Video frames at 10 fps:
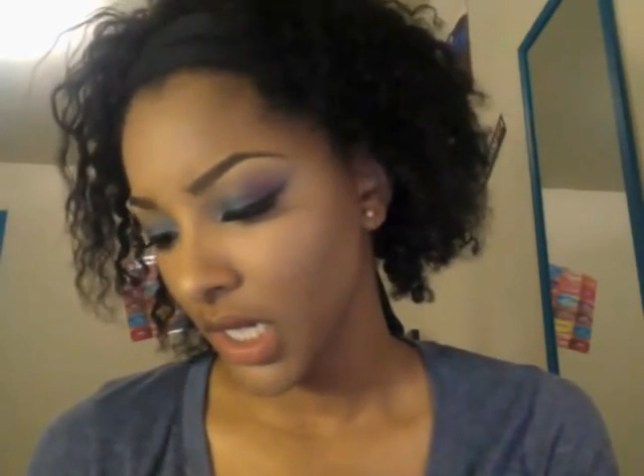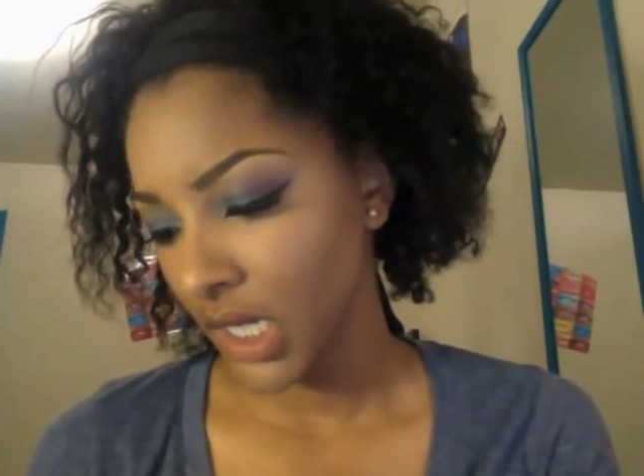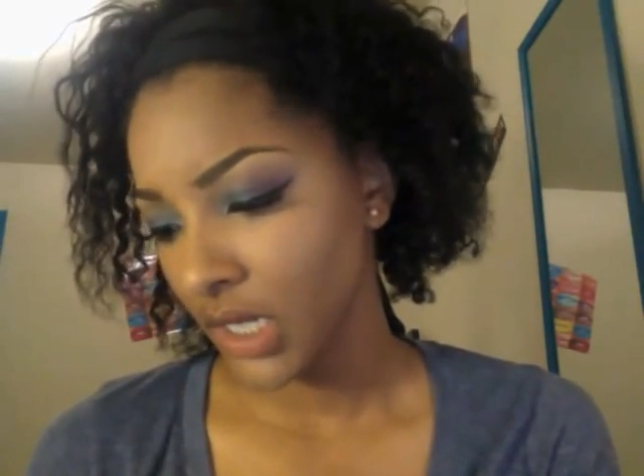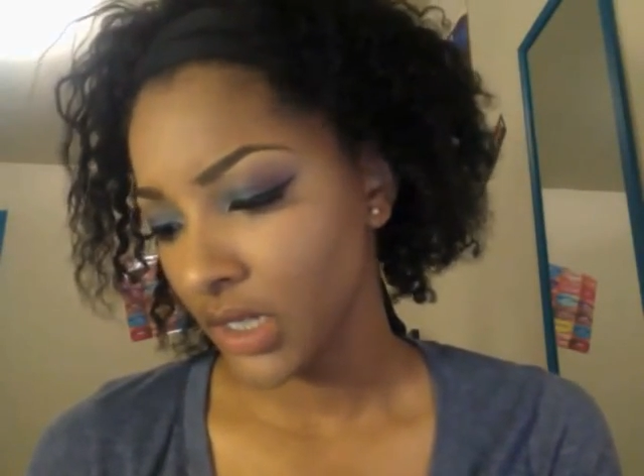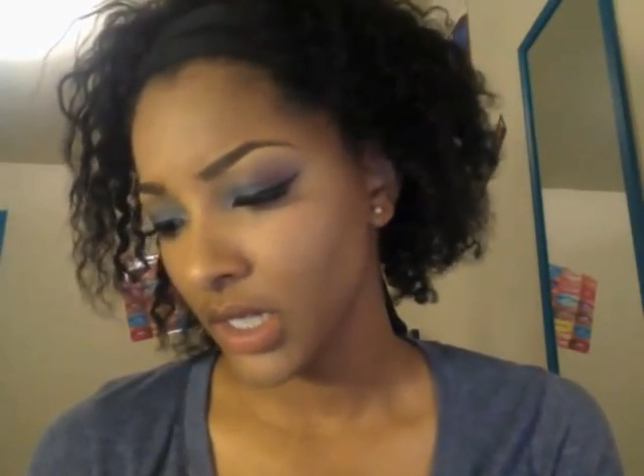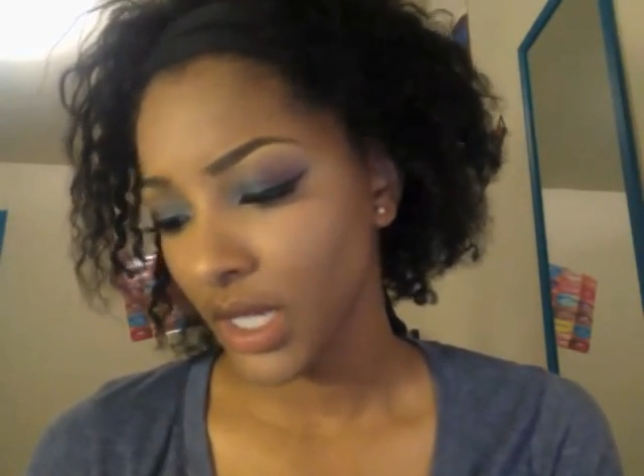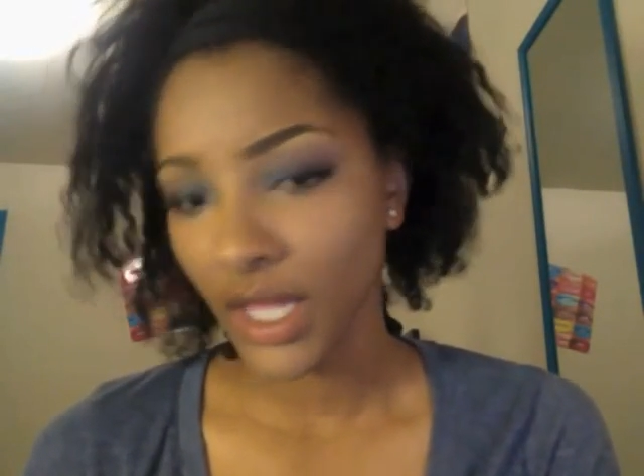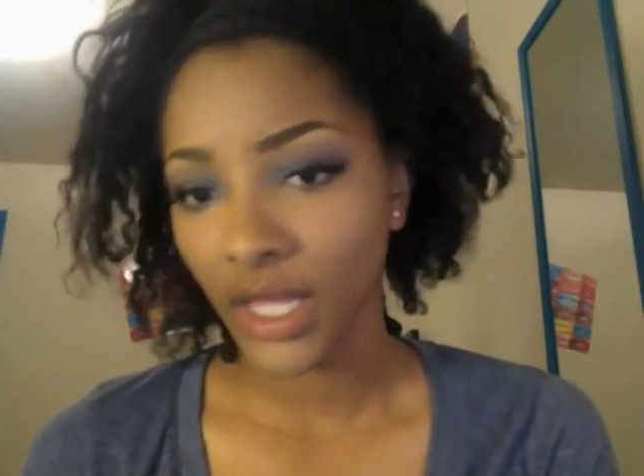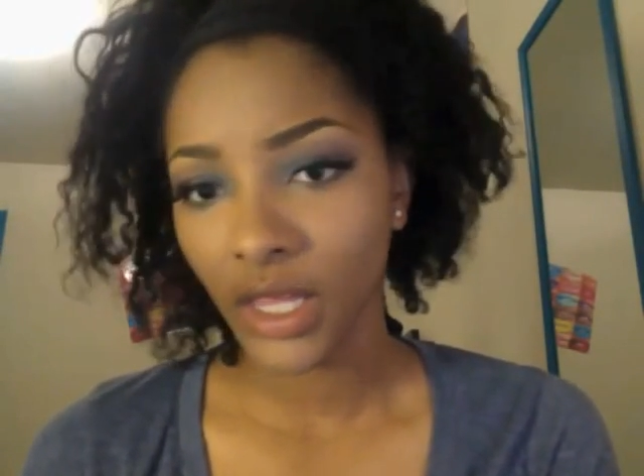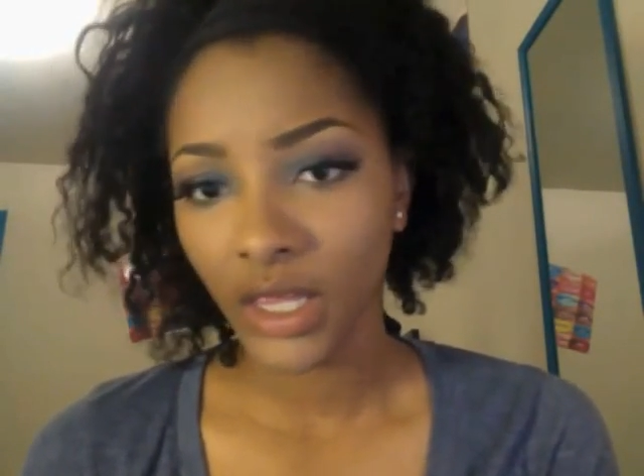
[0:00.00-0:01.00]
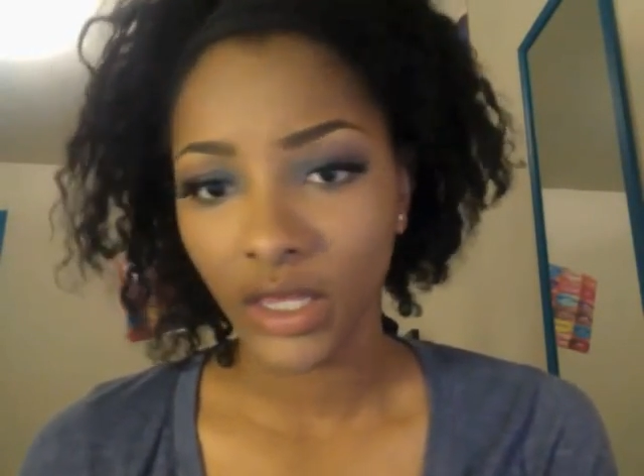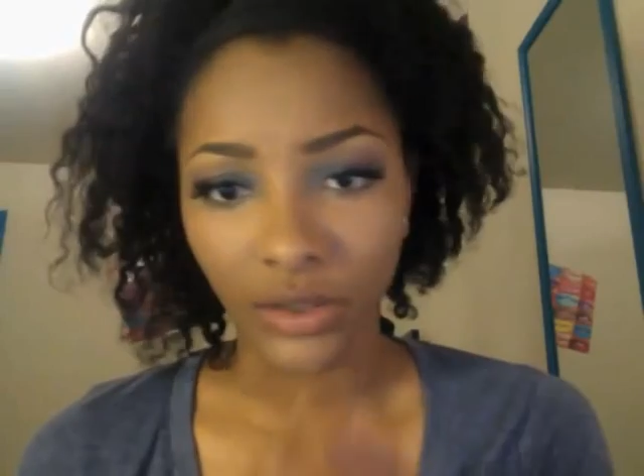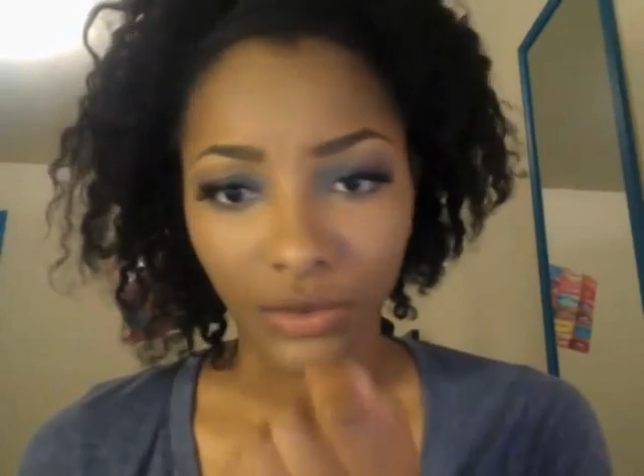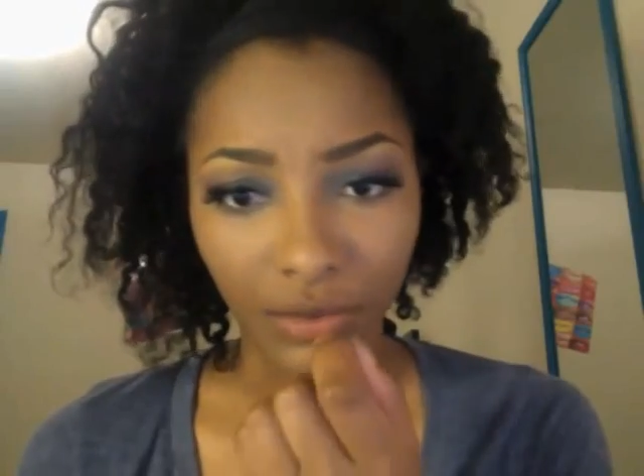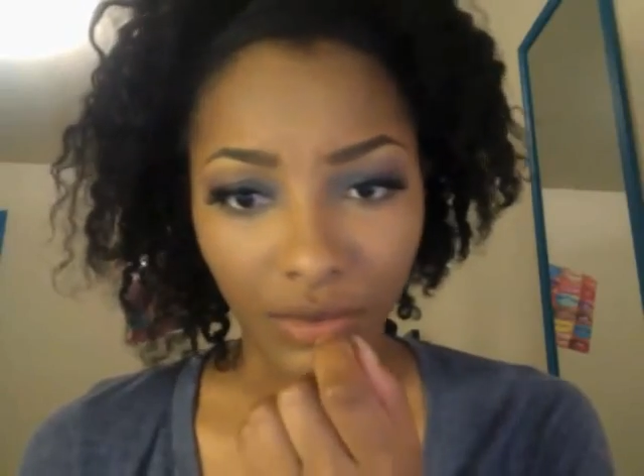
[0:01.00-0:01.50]
NK
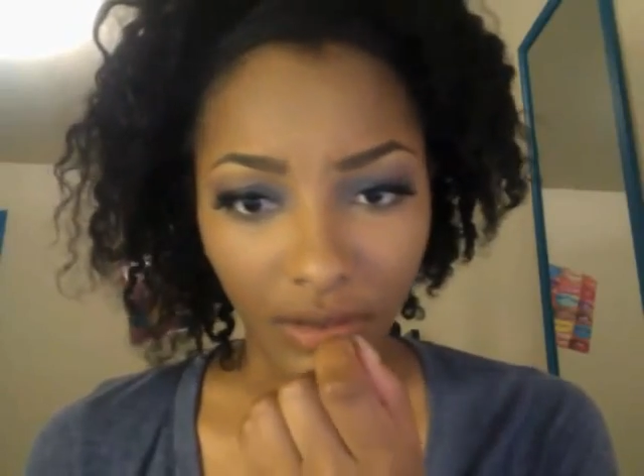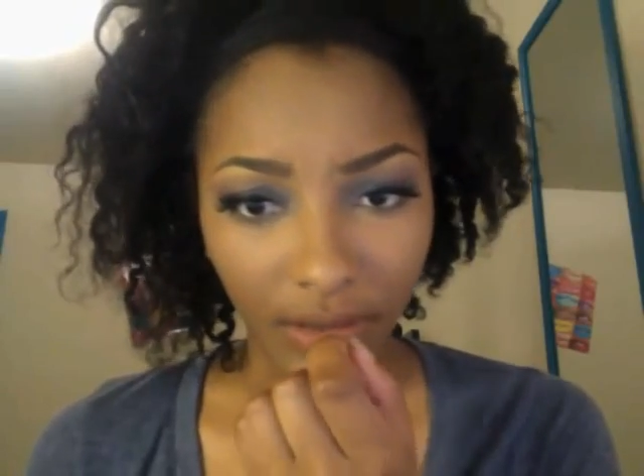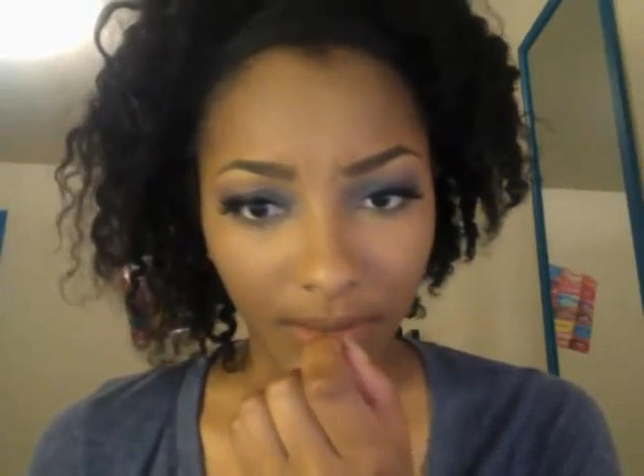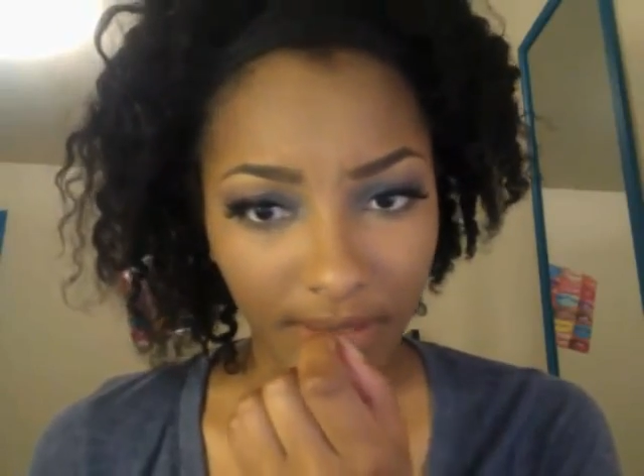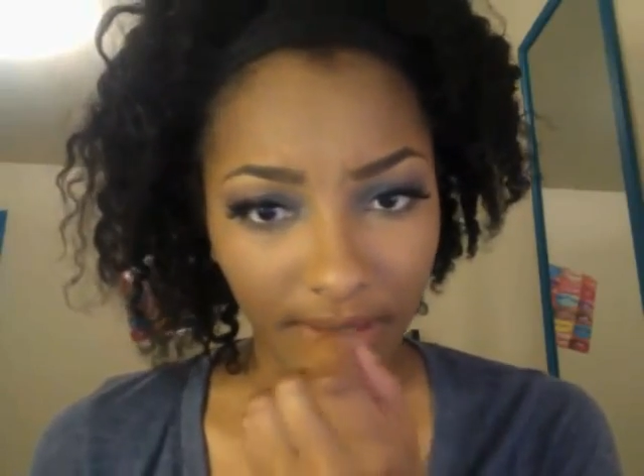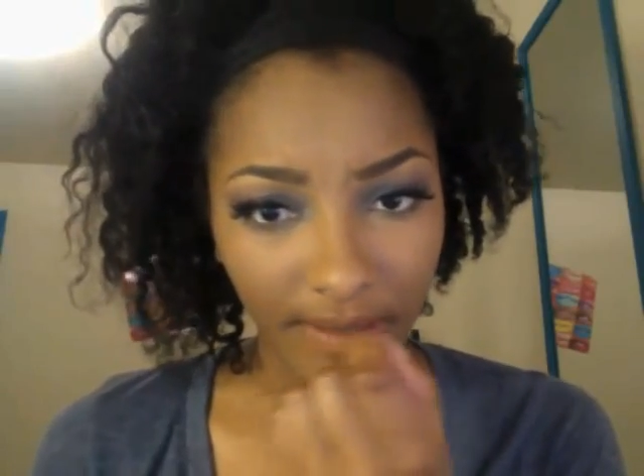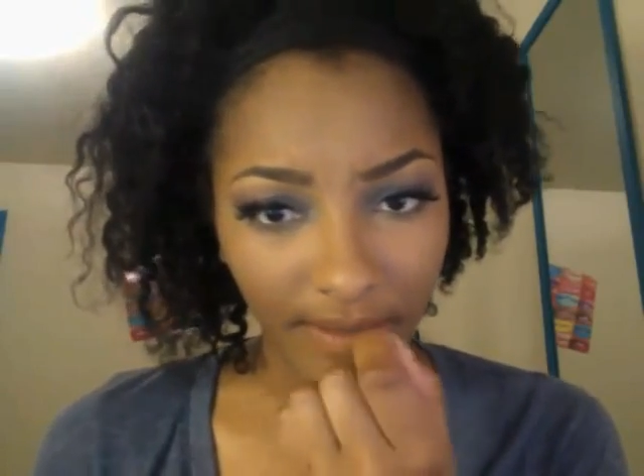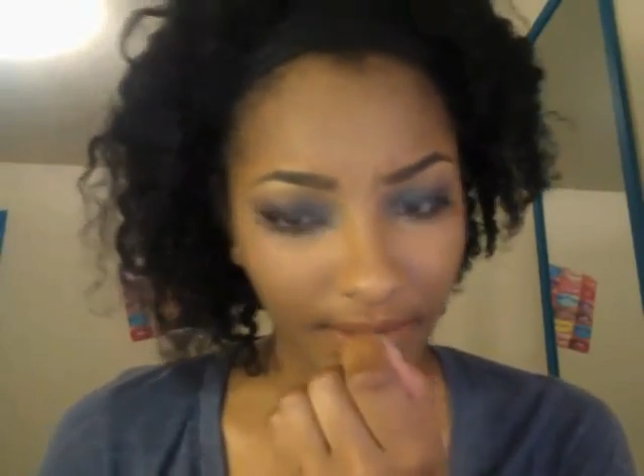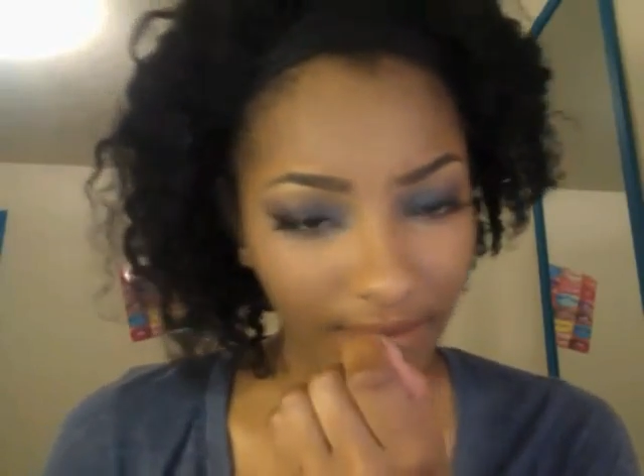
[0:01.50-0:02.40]
nude lipstick.